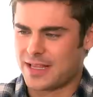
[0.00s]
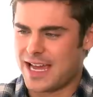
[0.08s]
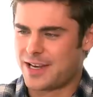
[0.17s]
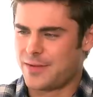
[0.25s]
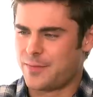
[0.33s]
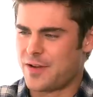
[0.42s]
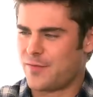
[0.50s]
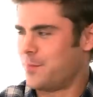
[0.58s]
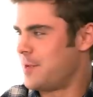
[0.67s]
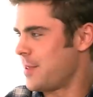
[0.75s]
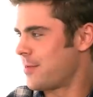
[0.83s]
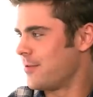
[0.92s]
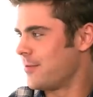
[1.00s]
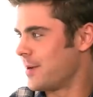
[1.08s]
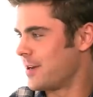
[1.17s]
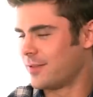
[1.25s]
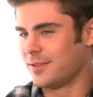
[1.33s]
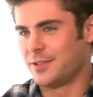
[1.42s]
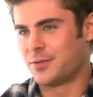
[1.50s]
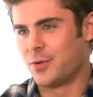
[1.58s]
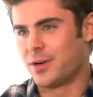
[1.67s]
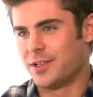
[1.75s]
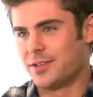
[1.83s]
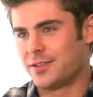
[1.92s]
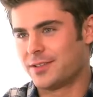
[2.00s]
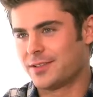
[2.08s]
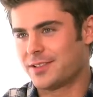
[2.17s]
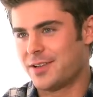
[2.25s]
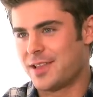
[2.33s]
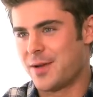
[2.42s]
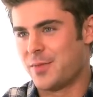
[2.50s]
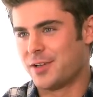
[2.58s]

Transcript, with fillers: glad to be through my early twenties. I'll tell you that